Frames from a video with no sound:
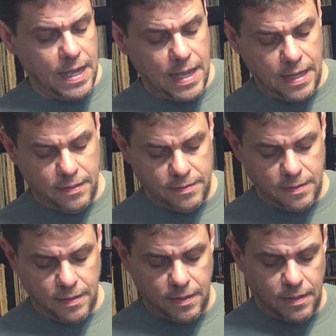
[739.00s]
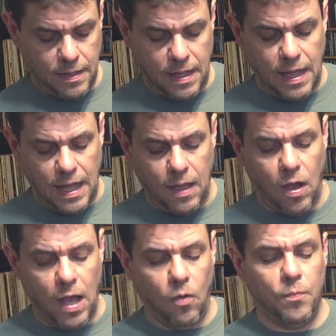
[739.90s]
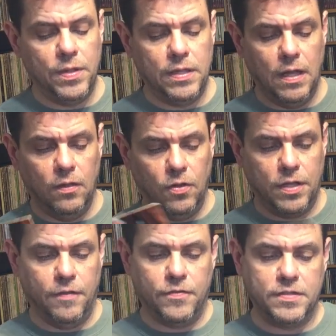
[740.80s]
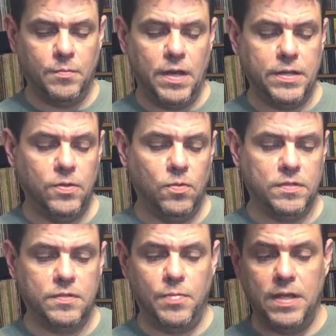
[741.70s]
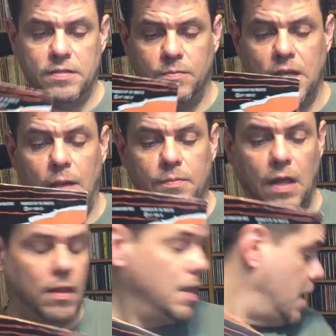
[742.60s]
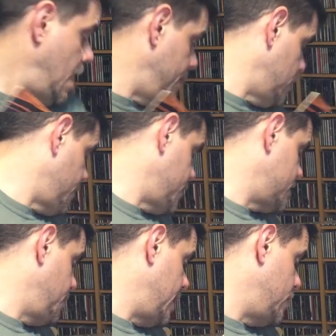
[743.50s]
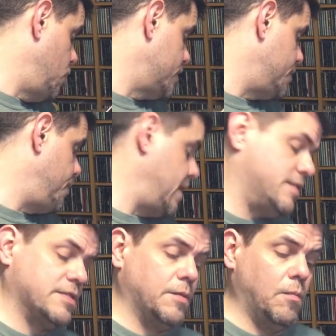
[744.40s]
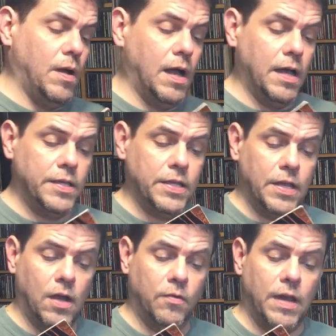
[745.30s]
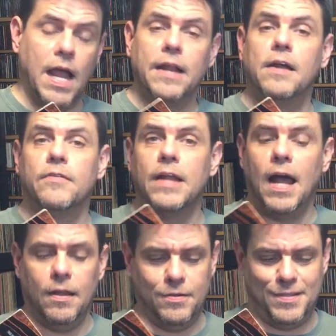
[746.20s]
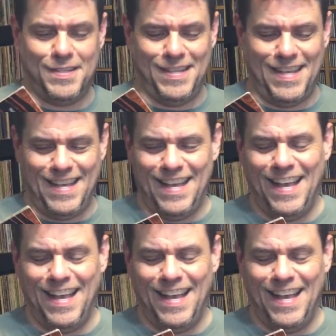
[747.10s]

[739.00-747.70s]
and uh, I'll, I'll, be uh, looking for somebody who wants to pay some top dollar. I'll be looking for somebody who wants to pay some, uh, you know, nine hundred dollars